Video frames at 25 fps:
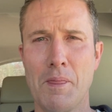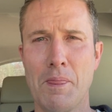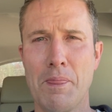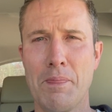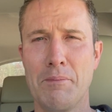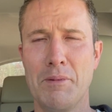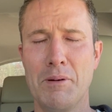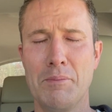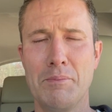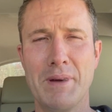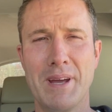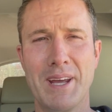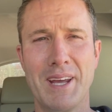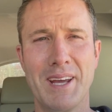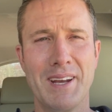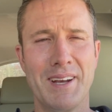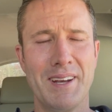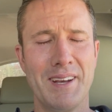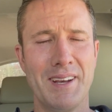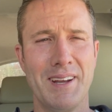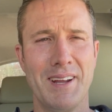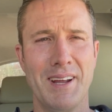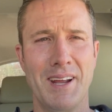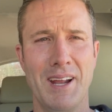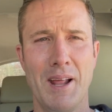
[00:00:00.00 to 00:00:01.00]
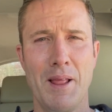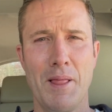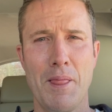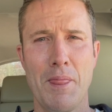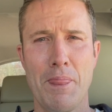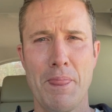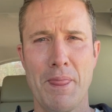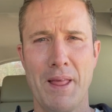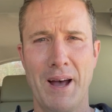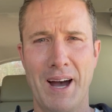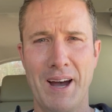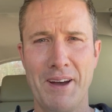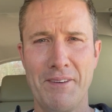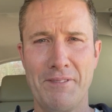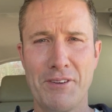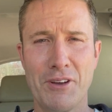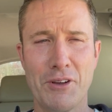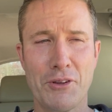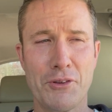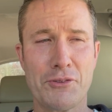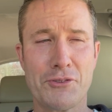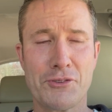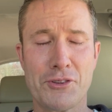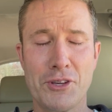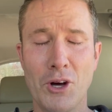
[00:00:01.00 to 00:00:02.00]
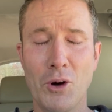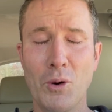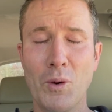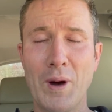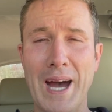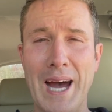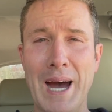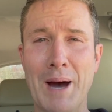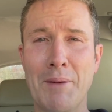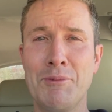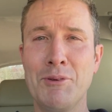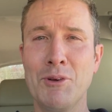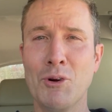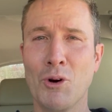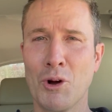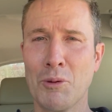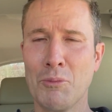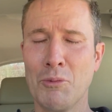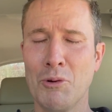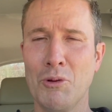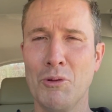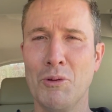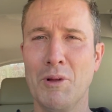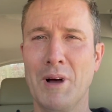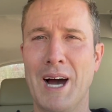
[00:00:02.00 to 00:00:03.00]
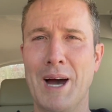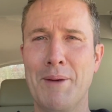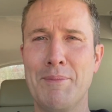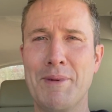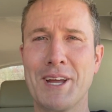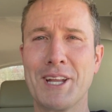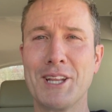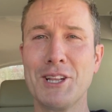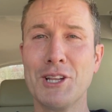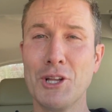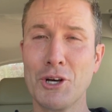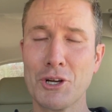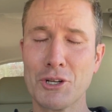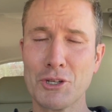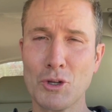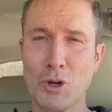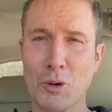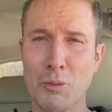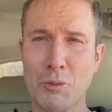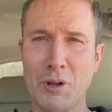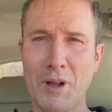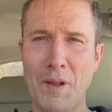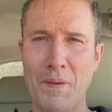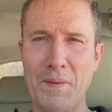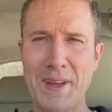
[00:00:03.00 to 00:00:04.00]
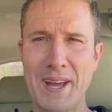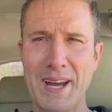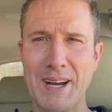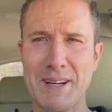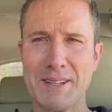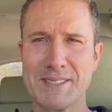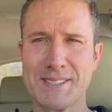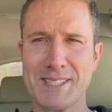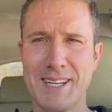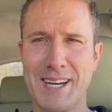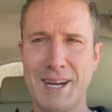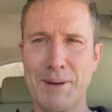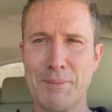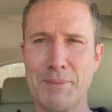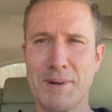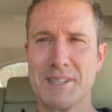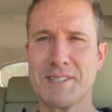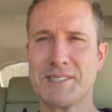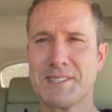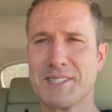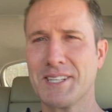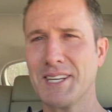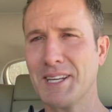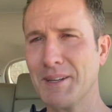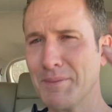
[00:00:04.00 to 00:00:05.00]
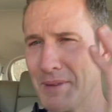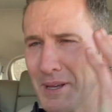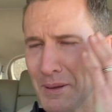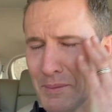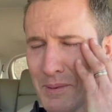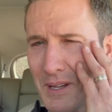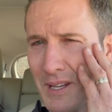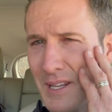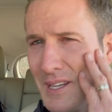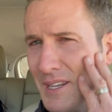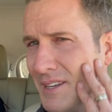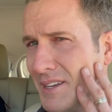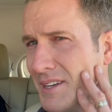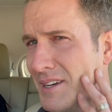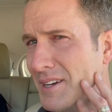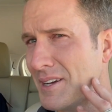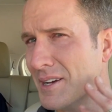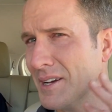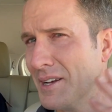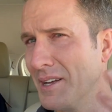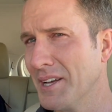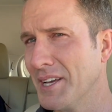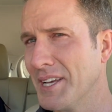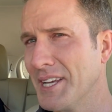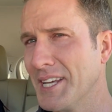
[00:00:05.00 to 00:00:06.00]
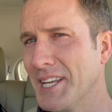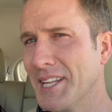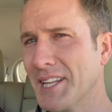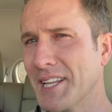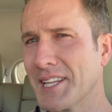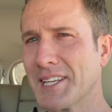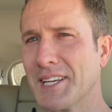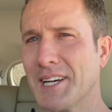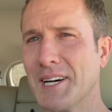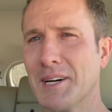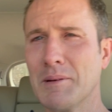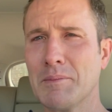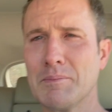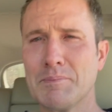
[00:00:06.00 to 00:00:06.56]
but man, I feel so abnormal. I may look normal on the outside, my skin may be healing up,